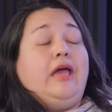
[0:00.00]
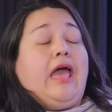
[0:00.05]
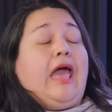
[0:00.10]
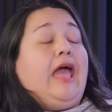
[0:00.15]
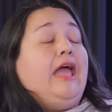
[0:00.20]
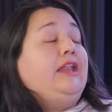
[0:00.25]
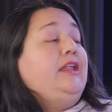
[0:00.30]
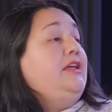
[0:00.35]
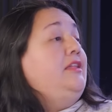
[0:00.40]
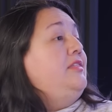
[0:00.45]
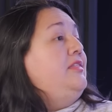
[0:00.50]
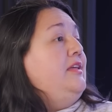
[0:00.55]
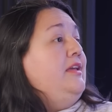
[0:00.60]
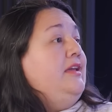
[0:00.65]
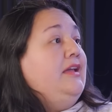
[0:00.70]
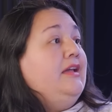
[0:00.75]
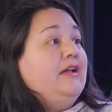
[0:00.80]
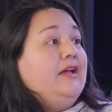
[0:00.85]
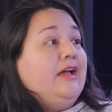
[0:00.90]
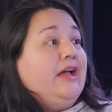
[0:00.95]

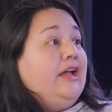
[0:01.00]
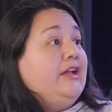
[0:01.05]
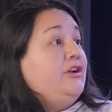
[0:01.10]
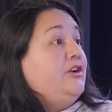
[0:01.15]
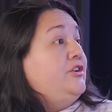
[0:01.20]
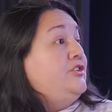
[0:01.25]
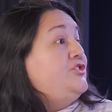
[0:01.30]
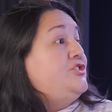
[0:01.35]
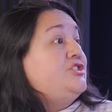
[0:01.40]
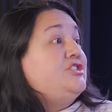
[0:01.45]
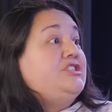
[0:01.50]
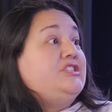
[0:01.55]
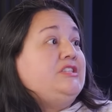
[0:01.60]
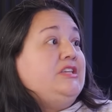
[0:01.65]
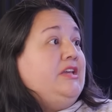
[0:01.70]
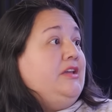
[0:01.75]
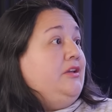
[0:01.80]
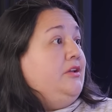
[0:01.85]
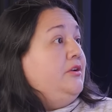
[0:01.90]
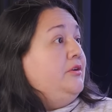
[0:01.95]
anything I could just
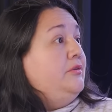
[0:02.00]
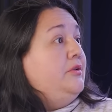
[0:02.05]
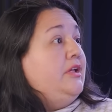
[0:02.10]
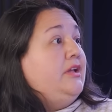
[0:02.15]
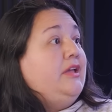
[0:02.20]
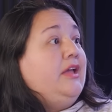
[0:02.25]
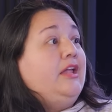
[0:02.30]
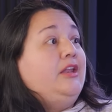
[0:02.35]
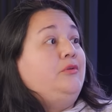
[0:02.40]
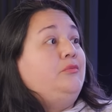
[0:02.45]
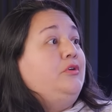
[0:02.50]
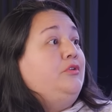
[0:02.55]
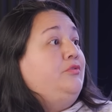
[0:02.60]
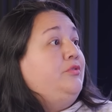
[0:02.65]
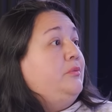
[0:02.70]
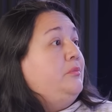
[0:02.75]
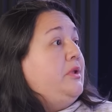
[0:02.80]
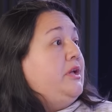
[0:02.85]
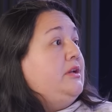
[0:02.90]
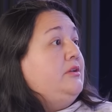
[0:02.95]
see, like anywhere
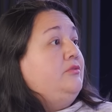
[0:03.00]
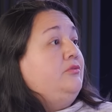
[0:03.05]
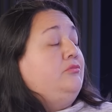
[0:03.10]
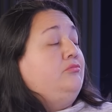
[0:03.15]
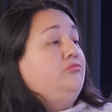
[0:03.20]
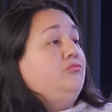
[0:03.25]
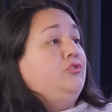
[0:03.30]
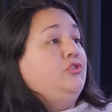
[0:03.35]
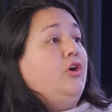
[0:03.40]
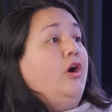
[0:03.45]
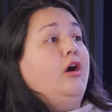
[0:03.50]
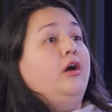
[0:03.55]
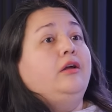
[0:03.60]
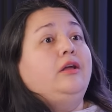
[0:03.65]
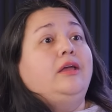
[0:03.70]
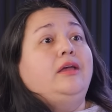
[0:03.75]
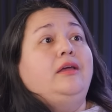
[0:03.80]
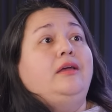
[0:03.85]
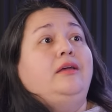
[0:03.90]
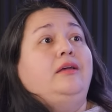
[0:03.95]
from like
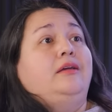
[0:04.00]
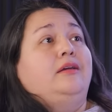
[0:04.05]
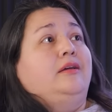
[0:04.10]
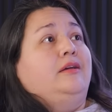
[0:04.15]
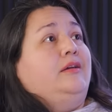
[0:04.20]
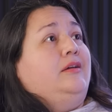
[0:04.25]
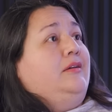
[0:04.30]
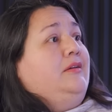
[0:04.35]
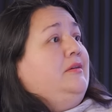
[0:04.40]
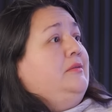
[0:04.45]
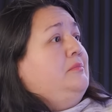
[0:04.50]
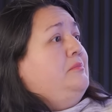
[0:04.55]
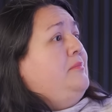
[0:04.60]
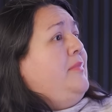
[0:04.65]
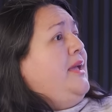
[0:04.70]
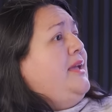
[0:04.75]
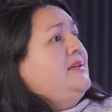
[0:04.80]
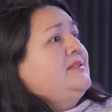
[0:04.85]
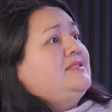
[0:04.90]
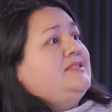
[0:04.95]
Target,
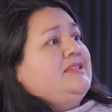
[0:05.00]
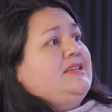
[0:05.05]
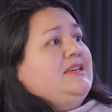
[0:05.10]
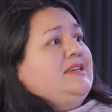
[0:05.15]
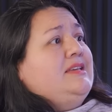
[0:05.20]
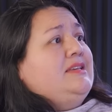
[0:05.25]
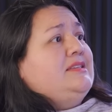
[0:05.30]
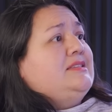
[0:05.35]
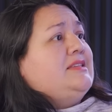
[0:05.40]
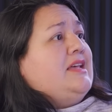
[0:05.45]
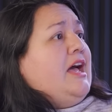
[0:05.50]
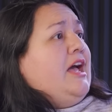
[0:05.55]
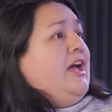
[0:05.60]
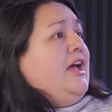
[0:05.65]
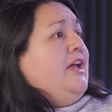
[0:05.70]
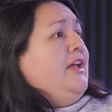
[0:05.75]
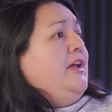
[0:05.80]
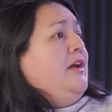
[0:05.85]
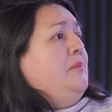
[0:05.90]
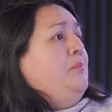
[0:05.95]
Macy's.
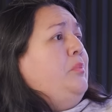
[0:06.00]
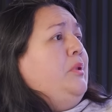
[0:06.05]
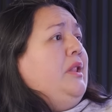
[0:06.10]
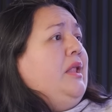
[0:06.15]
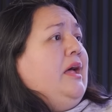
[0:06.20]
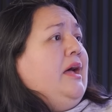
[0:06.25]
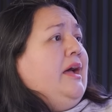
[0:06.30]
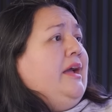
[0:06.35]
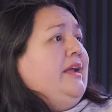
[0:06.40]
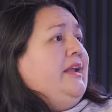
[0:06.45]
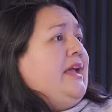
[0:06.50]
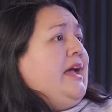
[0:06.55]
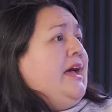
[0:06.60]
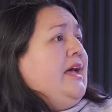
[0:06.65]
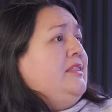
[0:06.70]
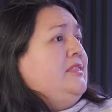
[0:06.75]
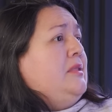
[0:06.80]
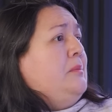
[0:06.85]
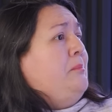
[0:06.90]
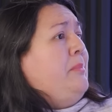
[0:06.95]
I applied
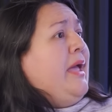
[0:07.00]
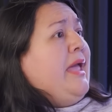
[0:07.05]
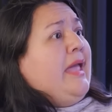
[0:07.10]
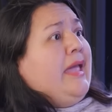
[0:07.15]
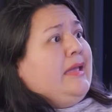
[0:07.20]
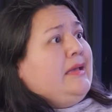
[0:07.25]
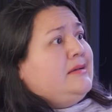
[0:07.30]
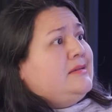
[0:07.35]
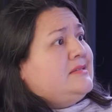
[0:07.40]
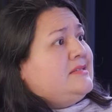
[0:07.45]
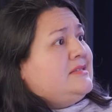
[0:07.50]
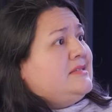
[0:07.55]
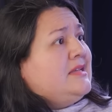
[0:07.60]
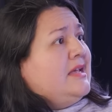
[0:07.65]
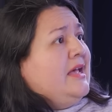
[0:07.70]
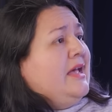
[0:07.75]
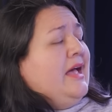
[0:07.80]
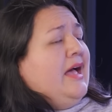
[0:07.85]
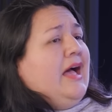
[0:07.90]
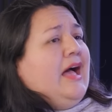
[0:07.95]
at the banks.
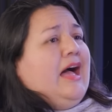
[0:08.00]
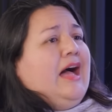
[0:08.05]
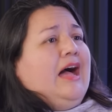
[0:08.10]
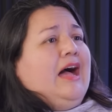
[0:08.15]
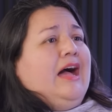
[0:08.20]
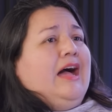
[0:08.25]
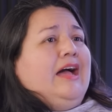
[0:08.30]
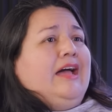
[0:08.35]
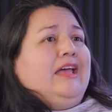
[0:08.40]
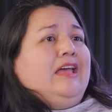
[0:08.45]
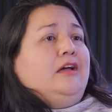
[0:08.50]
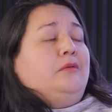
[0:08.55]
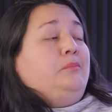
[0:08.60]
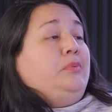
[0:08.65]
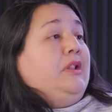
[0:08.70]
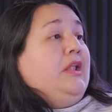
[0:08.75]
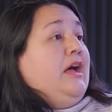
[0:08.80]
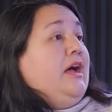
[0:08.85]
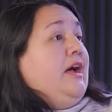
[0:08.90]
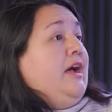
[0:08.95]
I
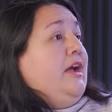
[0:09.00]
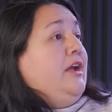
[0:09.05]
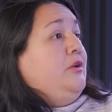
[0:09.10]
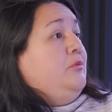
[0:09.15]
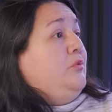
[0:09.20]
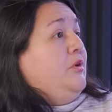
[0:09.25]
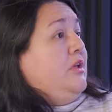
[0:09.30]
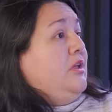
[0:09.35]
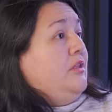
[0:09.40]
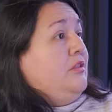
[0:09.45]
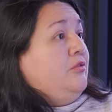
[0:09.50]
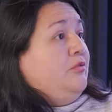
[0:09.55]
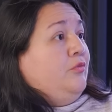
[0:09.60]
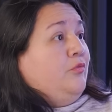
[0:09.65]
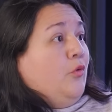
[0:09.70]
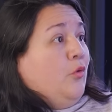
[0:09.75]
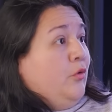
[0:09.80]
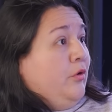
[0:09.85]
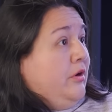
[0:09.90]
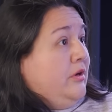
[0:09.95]
applied with
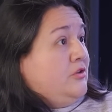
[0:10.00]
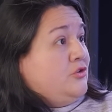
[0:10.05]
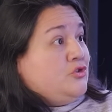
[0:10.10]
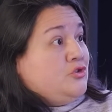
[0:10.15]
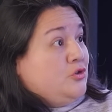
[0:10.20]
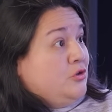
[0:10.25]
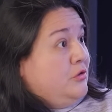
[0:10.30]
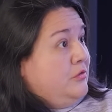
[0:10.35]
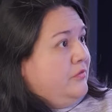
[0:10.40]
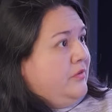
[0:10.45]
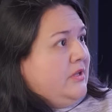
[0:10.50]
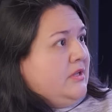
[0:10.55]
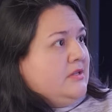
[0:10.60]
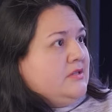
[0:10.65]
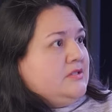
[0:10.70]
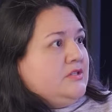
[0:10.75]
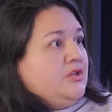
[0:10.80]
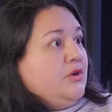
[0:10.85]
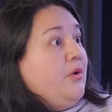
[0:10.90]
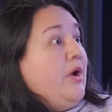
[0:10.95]
foreign
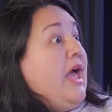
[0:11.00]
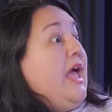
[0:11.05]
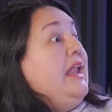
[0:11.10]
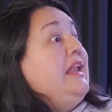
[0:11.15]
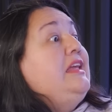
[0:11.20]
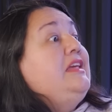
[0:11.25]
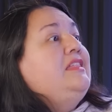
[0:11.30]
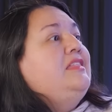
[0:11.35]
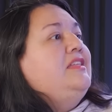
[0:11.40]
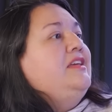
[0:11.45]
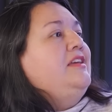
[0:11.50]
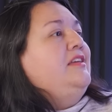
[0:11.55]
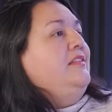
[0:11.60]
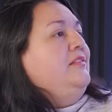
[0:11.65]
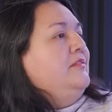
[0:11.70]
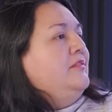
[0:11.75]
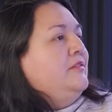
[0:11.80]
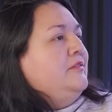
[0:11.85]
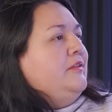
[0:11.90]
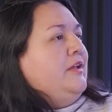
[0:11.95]
service,
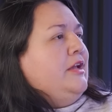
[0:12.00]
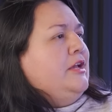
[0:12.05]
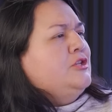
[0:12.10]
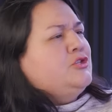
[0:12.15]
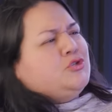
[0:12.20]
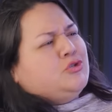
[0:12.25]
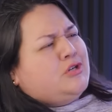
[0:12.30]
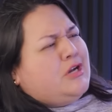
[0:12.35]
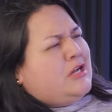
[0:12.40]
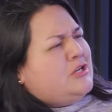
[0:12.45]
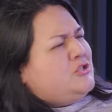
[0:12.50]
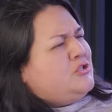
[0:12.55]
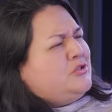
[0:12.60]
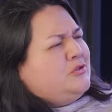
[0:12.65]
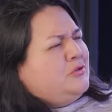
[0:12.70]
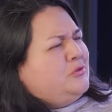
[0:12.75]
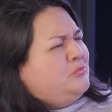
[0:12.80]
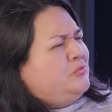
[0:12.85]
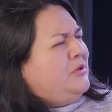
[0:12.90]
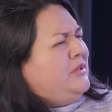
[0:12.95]
anything
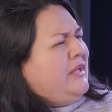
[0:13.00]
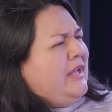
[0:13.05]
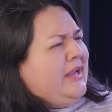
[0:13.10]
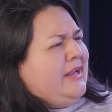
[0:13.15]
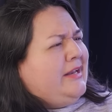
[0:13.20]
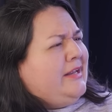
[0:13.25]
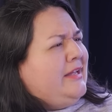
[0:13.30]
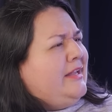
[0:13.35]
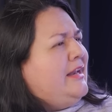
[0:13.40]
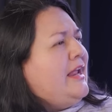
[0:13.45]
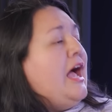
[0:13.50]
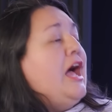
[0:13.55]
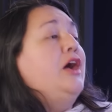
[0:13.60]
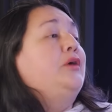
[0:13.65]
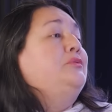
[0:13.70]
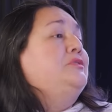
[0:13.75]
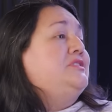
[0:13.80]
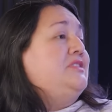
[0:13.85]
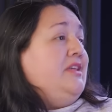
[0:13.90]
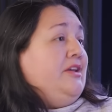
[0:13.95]
international related,
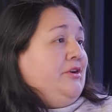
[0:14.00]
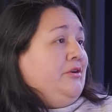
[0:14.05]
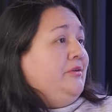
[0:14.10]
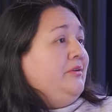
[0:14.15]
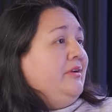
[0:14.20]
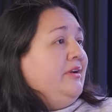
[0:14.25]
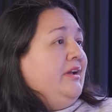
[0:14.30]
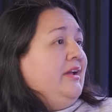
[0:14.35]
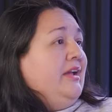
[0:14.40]
I was there.